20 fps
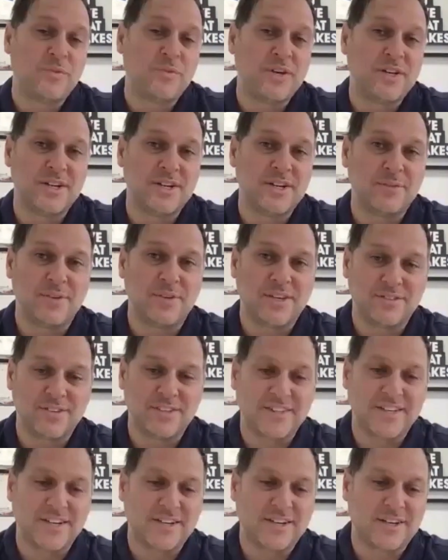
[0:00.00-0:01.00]
We ended up
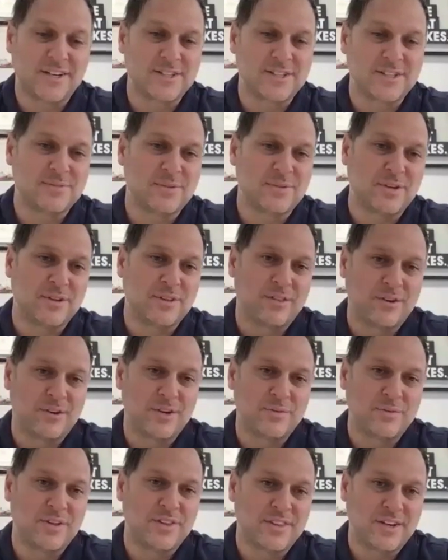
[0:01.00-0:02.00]
giving that customer a
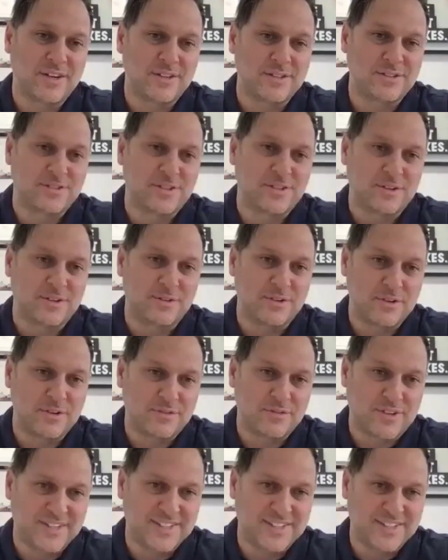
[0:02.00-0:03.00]
$31,000
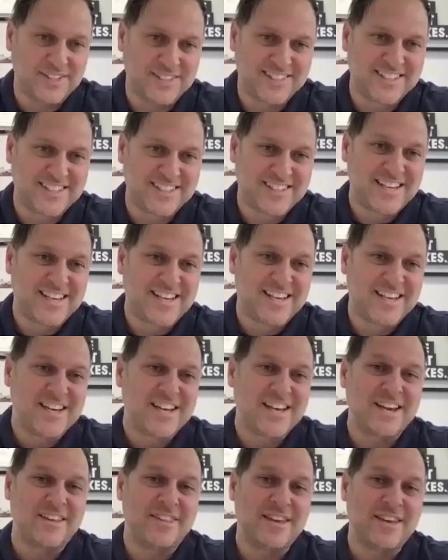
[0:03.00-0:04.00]
refund,
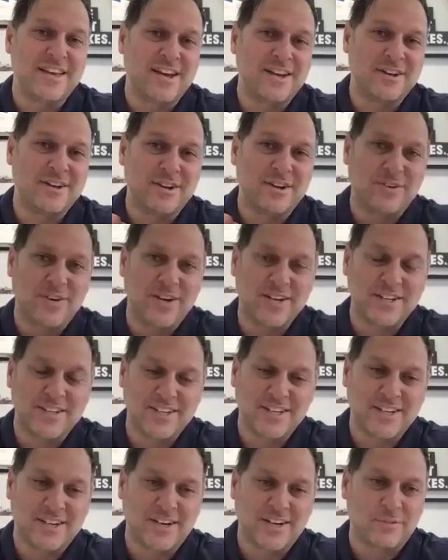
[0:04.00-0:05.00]
and they had no
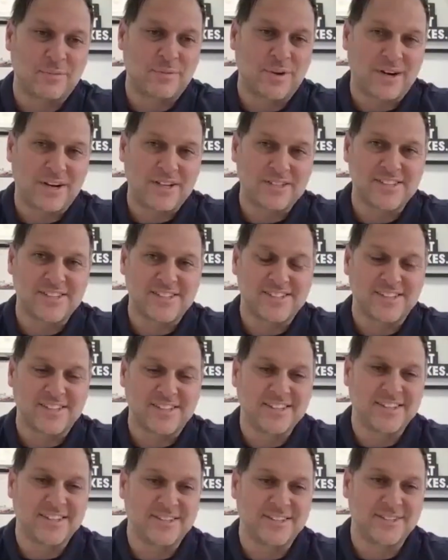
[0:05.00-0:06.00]
idea how to process
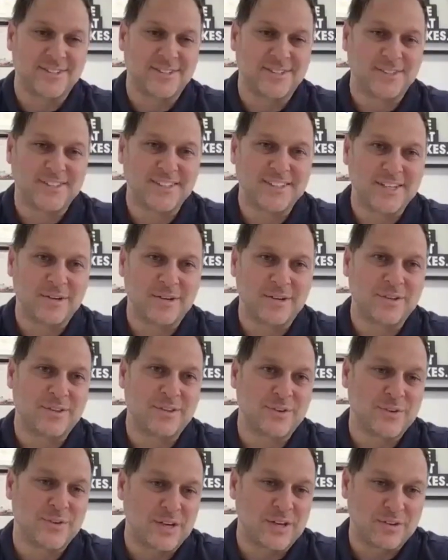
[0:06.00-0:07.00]
it internally. It
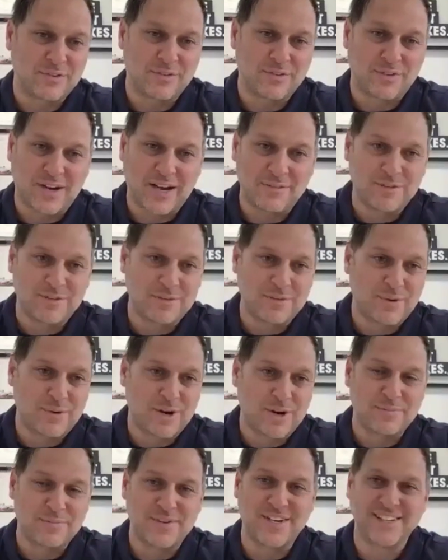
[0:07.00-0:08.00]
went through like 5
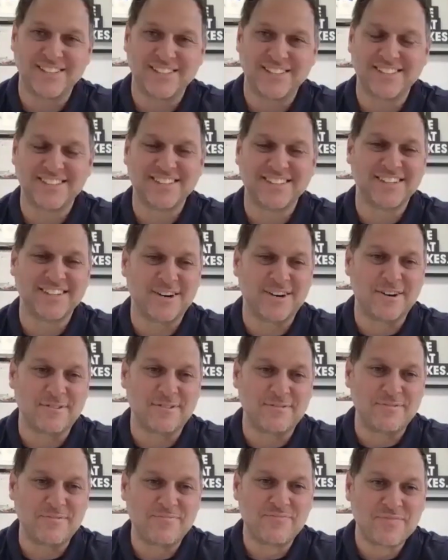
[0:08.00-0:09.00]
departments.
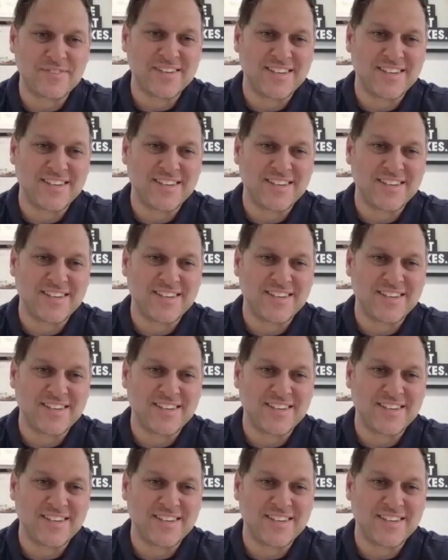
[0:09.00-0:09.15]
So